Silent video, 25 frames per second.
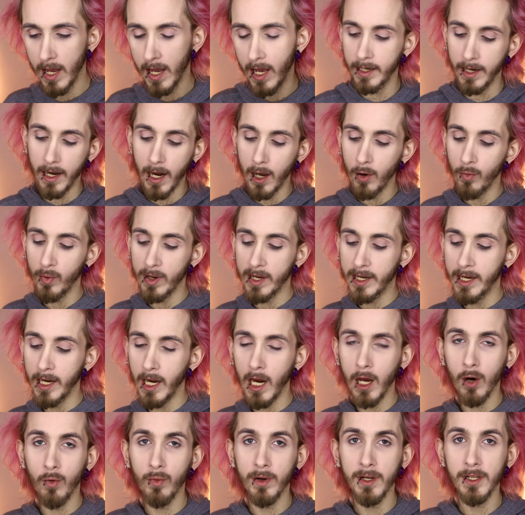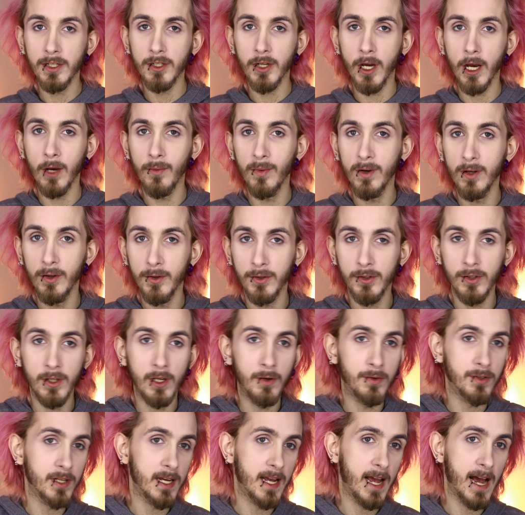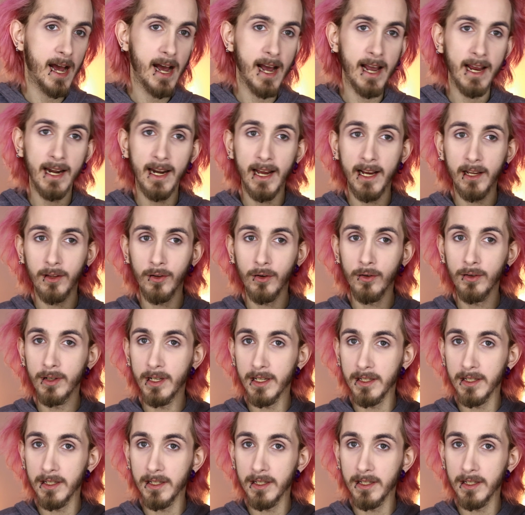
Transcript: glowy, so I will just use a highlighter.